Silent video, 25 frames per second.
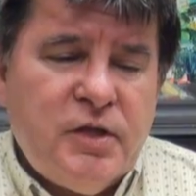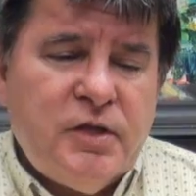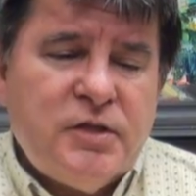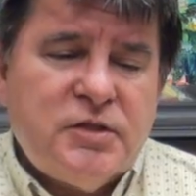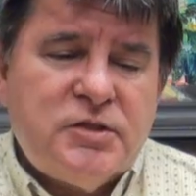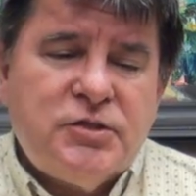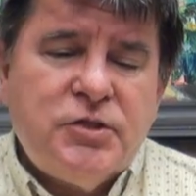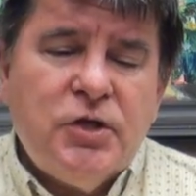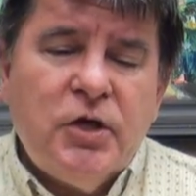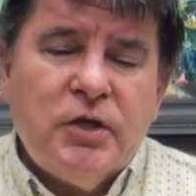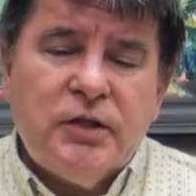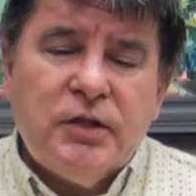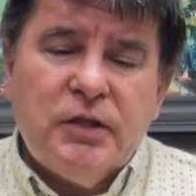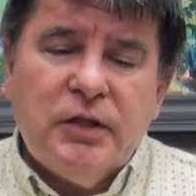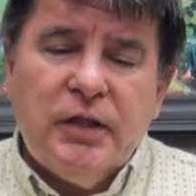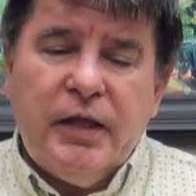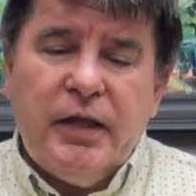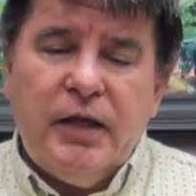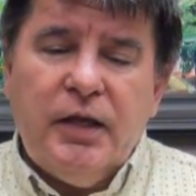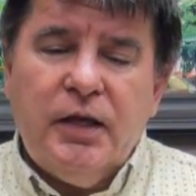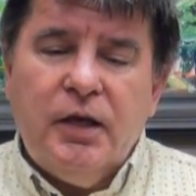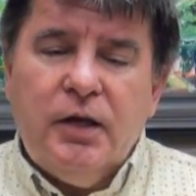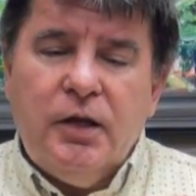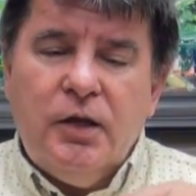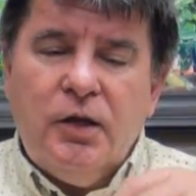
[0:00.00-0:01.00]
but it
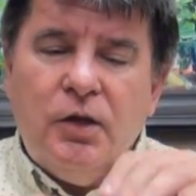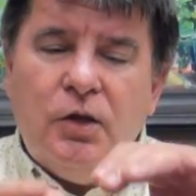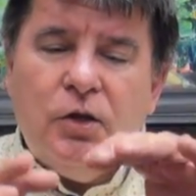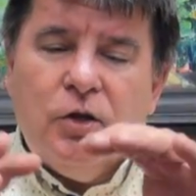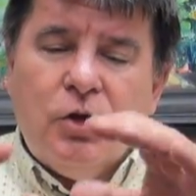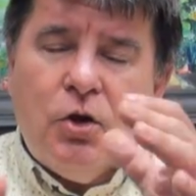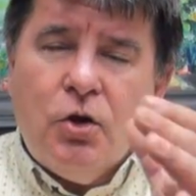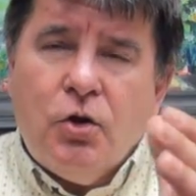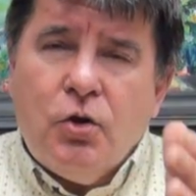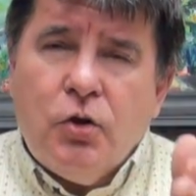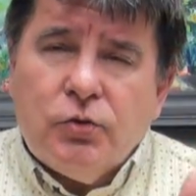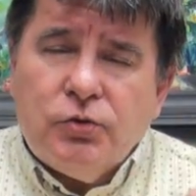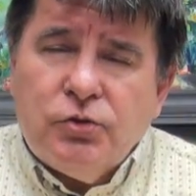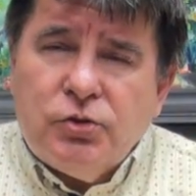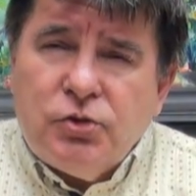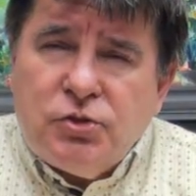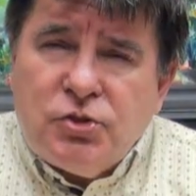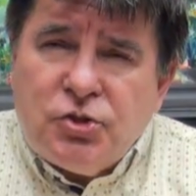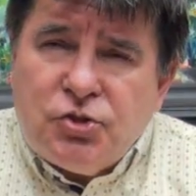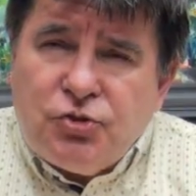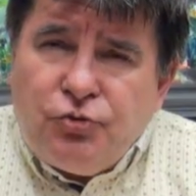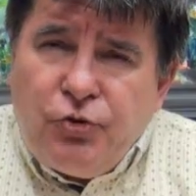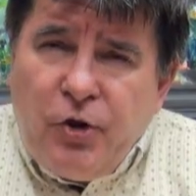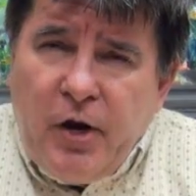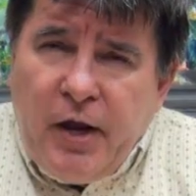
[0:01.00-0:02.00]
certainly
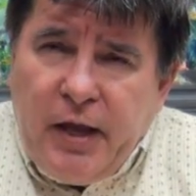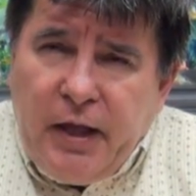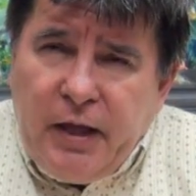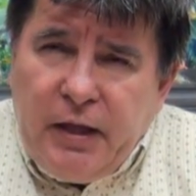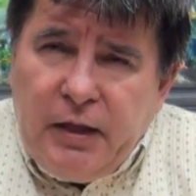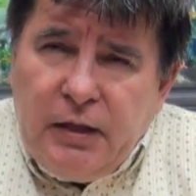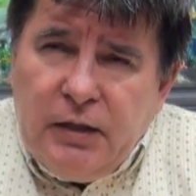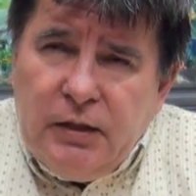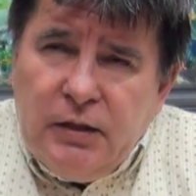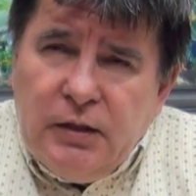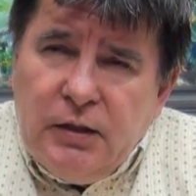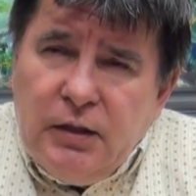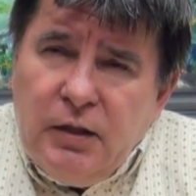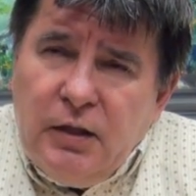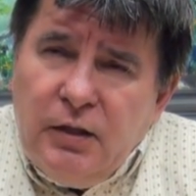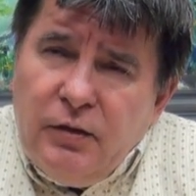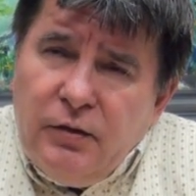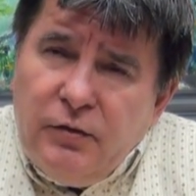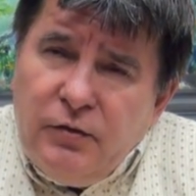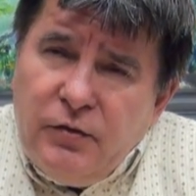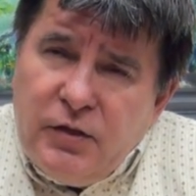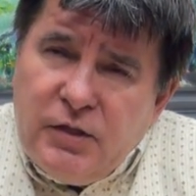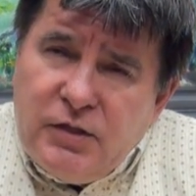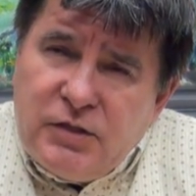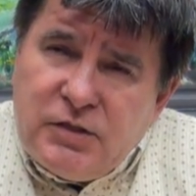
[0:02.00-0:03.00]
constrain
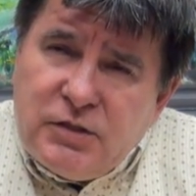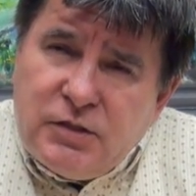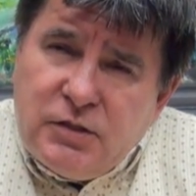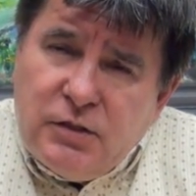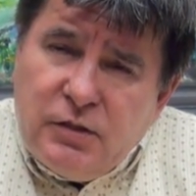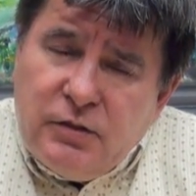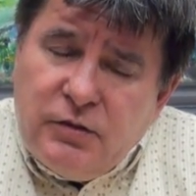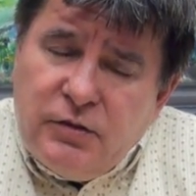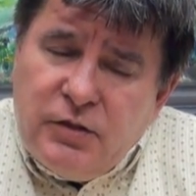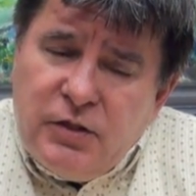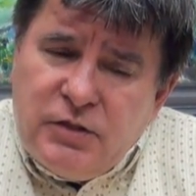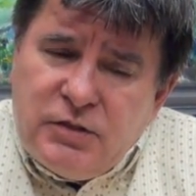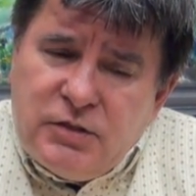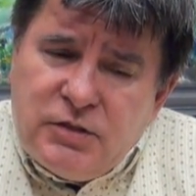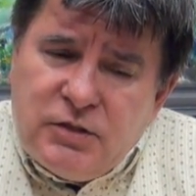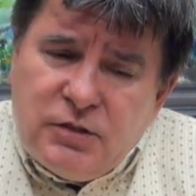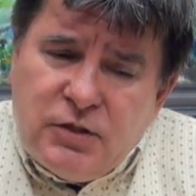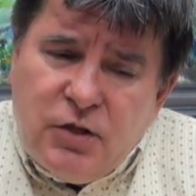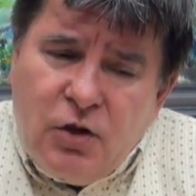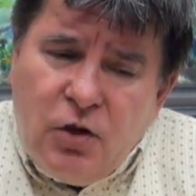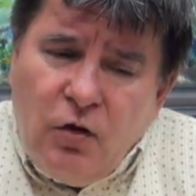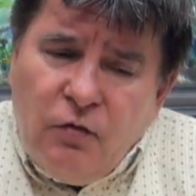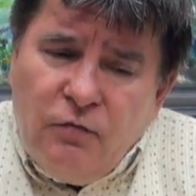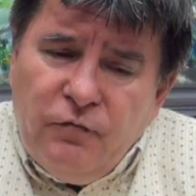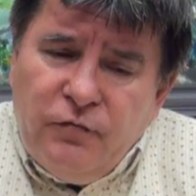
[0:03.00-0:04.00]
this,
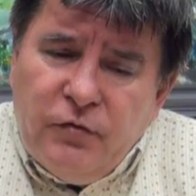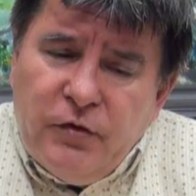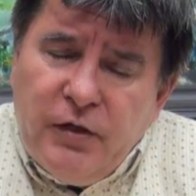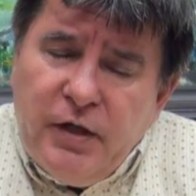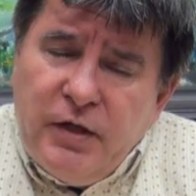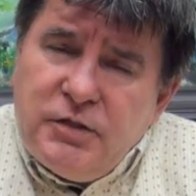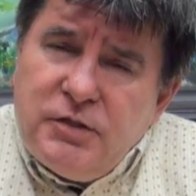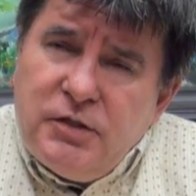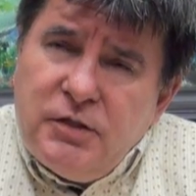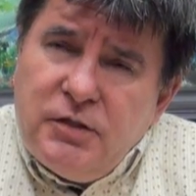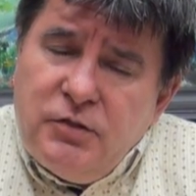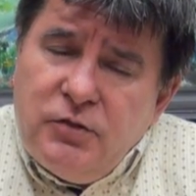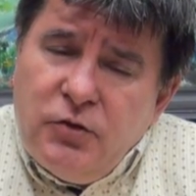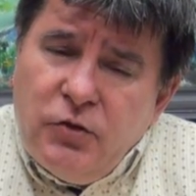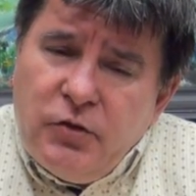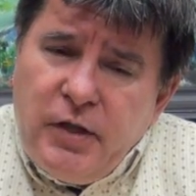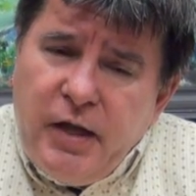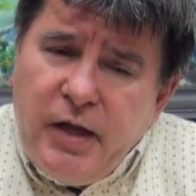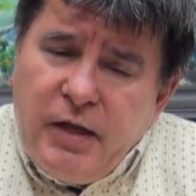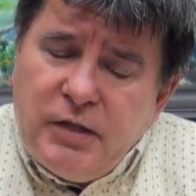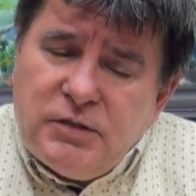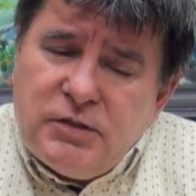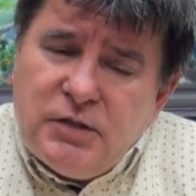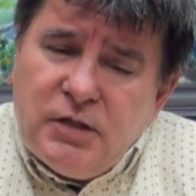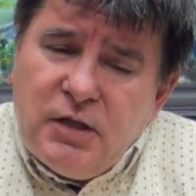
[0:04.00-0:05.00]
this conflict in
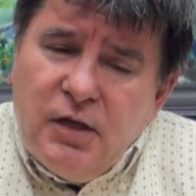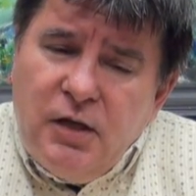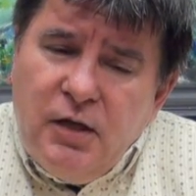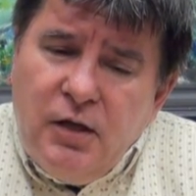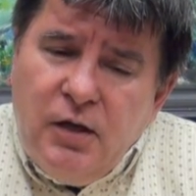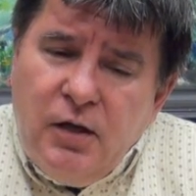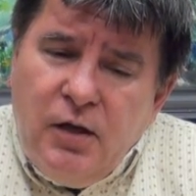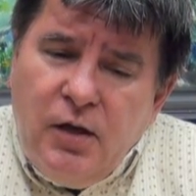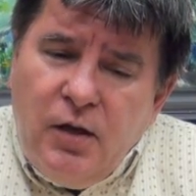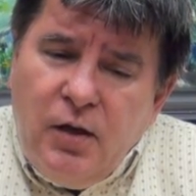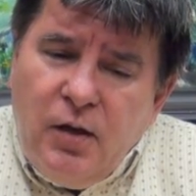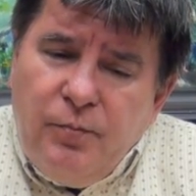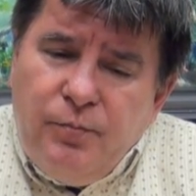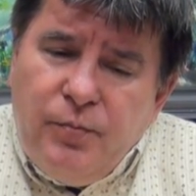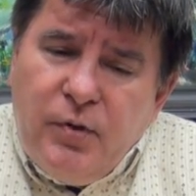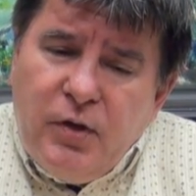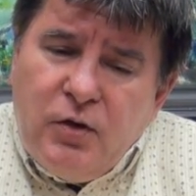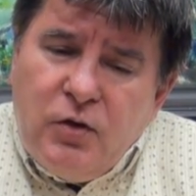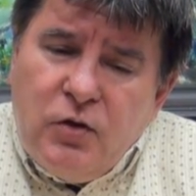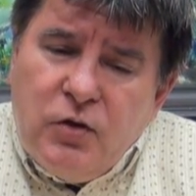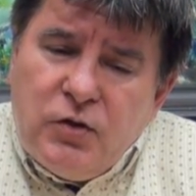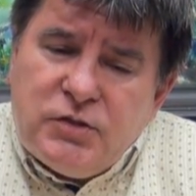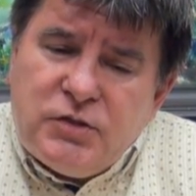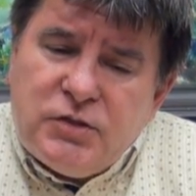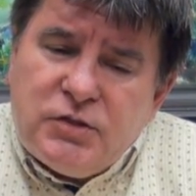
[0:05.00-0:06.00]
Donetsk
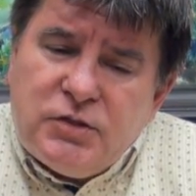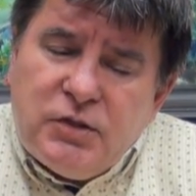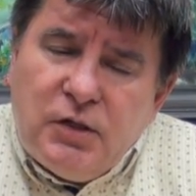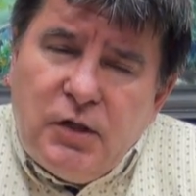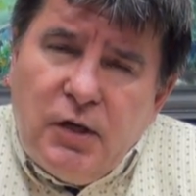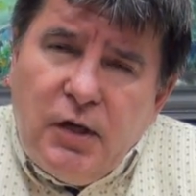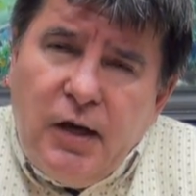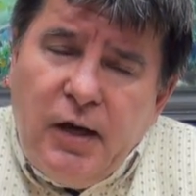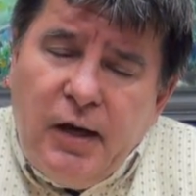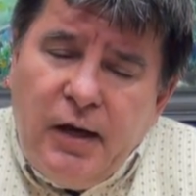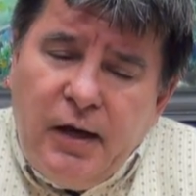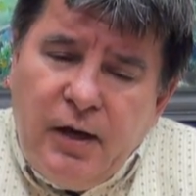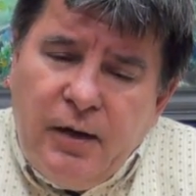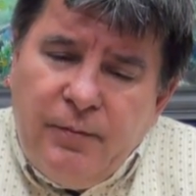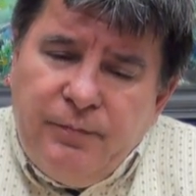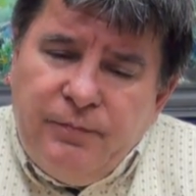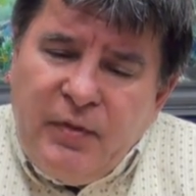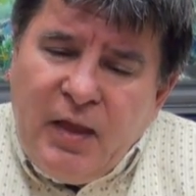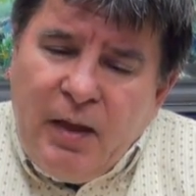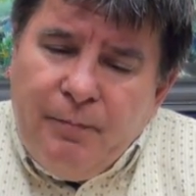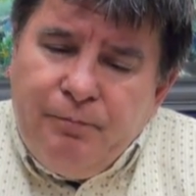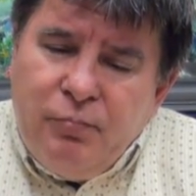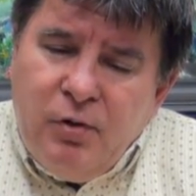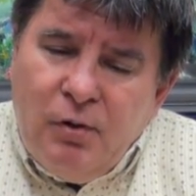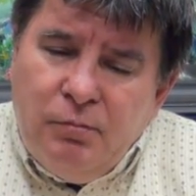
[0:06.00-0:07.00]
because
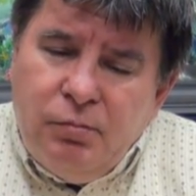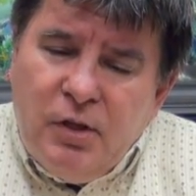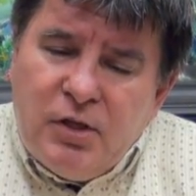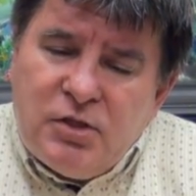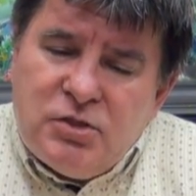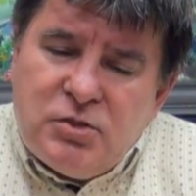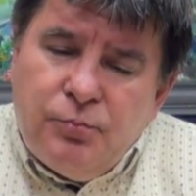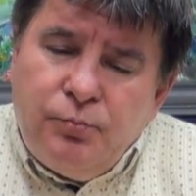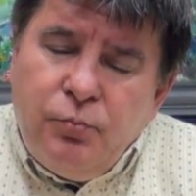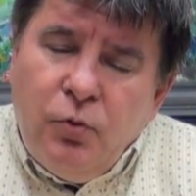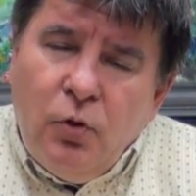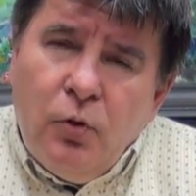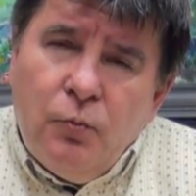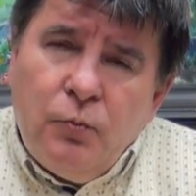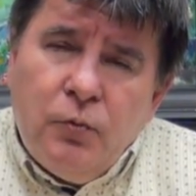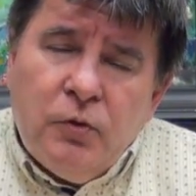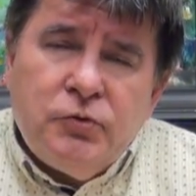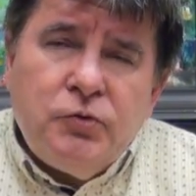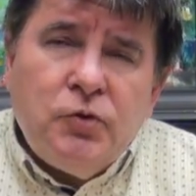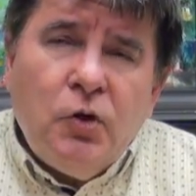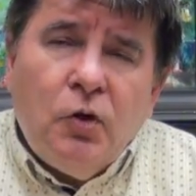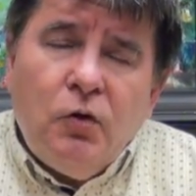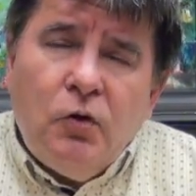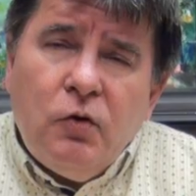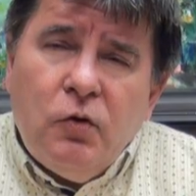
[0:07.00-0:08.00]
um, that public support
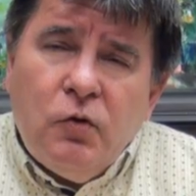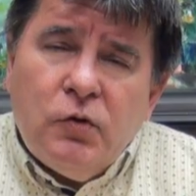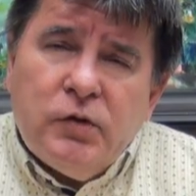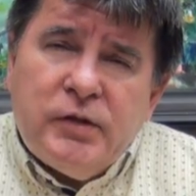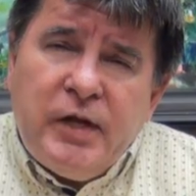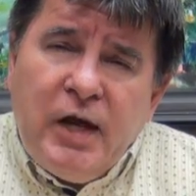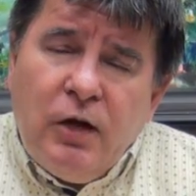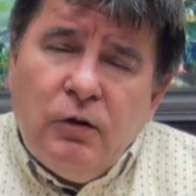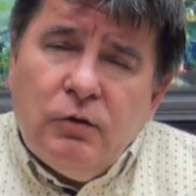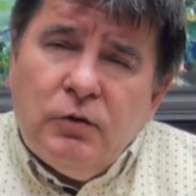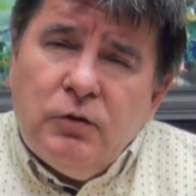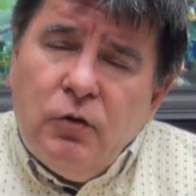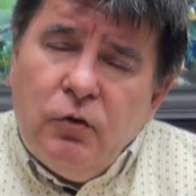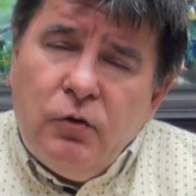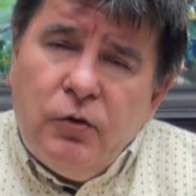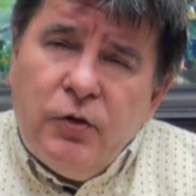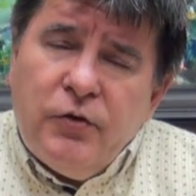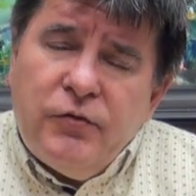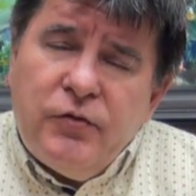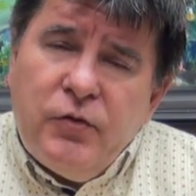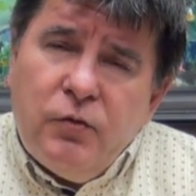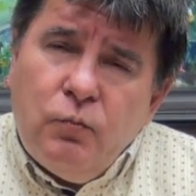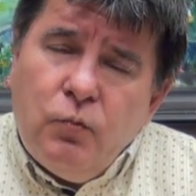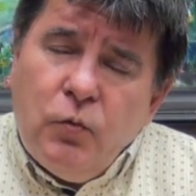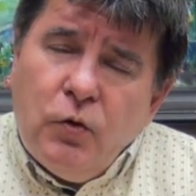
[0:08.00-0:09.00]
will not hold out
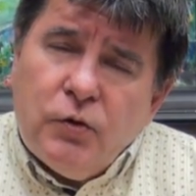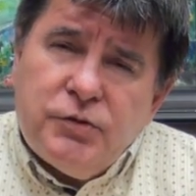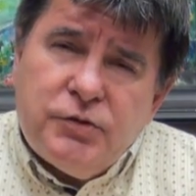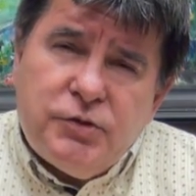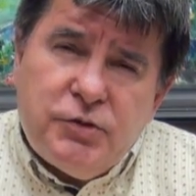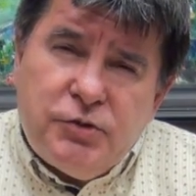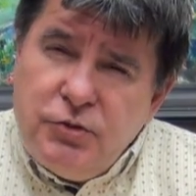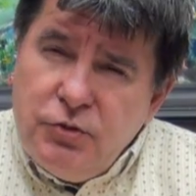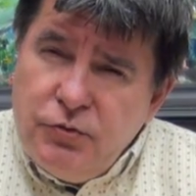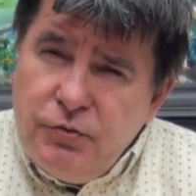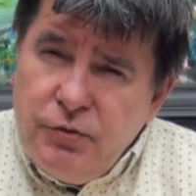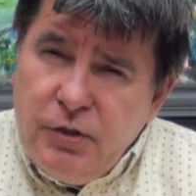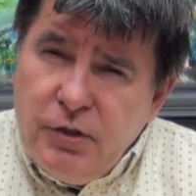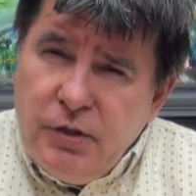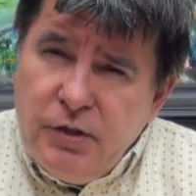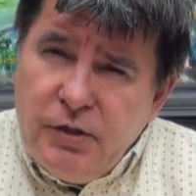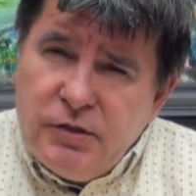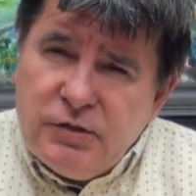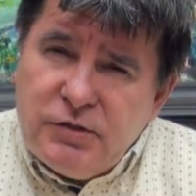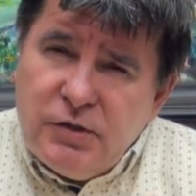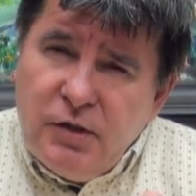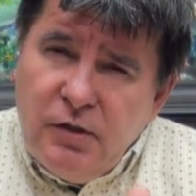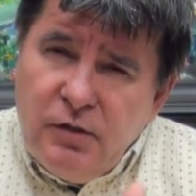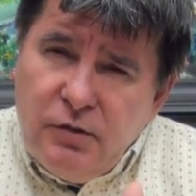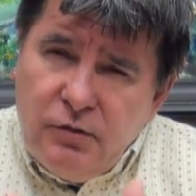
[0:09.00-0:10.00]
longer than one to two
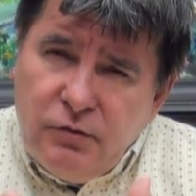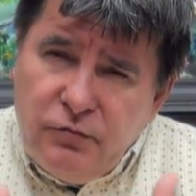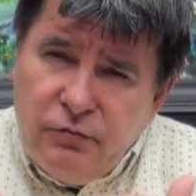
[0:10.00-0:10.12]
years.